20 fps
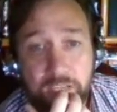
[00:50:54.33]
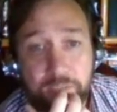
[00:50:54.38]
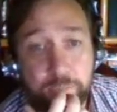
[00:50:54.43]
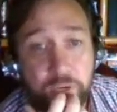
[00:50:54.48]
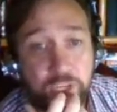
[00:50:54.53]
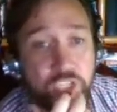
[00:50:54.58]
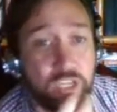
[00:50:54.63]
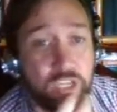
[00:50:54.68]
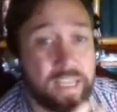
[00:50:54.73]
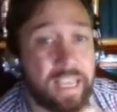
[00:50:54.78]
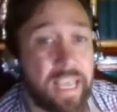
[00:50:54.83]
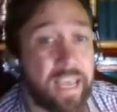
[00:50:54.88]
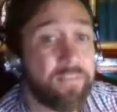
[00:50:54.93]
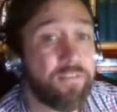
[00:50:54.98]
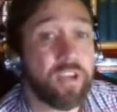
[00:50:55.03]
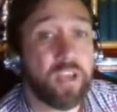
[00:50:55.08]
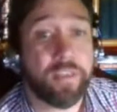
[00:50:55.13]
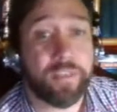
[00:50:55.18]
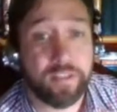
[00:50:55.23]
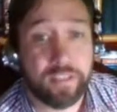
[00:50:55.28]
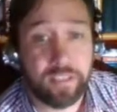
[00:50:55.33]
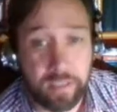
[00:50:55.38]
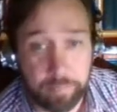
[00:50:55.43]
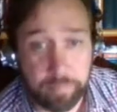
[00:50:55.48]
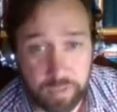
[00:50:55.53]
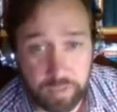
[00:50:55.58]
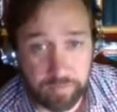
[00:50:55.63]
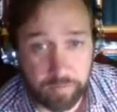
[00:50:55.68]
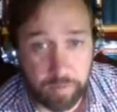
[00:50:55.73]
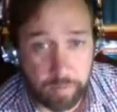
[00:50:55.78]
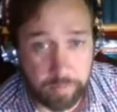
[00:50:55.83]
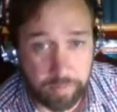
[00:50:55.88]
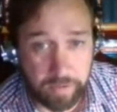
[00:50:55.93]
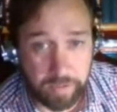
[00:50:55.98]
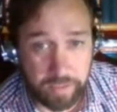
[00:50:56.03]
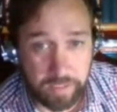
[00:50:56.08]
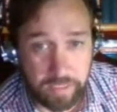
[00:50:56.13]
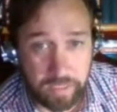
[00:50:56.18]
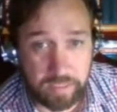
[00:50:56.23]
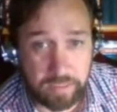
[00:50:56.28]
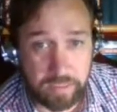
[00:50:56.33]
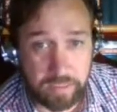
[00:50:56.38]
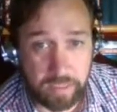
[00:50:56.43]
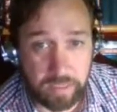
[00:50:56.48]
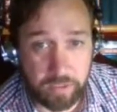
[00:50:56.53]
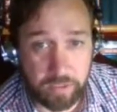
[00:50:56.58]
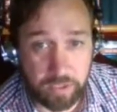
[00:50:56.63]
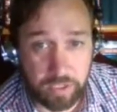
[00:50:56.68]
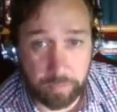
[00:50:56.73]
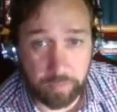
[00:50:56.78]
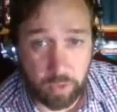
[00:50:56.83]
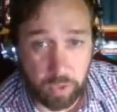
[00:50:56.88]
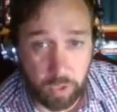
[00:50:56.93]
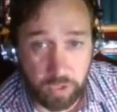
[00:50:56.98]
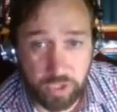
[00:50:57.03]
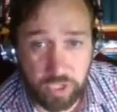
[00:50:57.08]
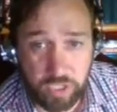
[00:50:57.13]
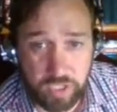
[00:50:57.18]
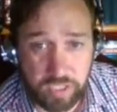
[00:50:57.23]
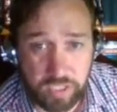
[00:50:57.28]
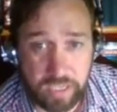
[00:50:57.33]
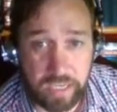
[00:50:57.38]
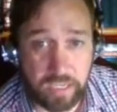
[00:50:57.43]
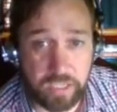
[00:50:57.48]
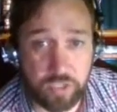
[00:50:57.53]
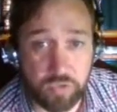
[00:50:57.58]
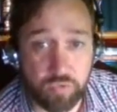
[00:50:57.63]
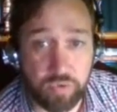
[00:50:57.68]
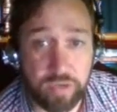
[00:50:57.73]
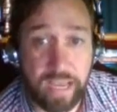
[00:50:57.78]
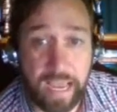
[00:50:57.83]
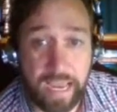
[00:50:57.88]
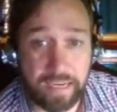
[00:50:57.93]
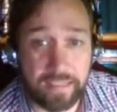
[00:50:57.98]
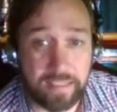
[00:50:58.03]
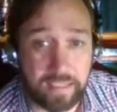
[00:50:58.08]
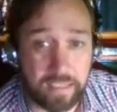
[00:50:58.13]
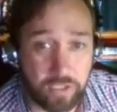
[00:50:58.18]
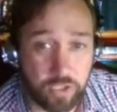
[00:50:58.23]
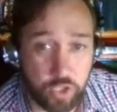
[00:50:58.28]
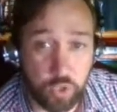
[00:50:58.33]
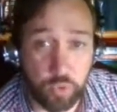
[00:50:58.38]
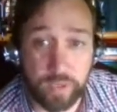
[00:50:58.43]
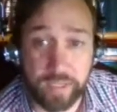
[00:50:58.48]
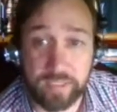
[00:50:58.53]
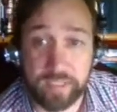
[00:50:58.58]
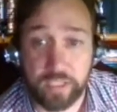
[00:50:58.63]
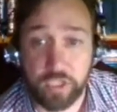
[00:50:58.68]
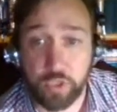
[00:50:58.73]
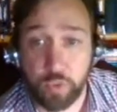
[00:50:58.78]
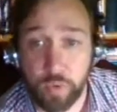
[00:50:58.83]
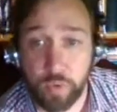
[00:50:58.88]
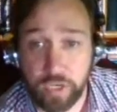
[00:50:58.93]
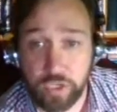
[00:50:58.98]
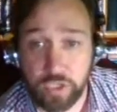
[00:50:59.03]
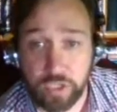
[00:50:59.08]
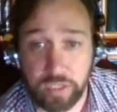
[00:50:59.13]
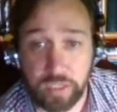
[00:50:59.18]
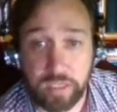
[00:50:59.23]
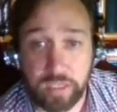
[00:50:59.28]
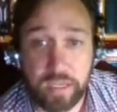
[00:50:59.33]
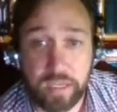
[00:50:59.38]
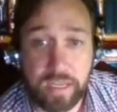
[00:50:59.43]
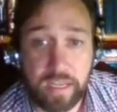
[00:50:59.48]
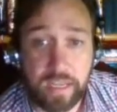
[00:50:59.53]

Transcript: much like every other symptom of PTSD. Your subconscious is reacting to a situation.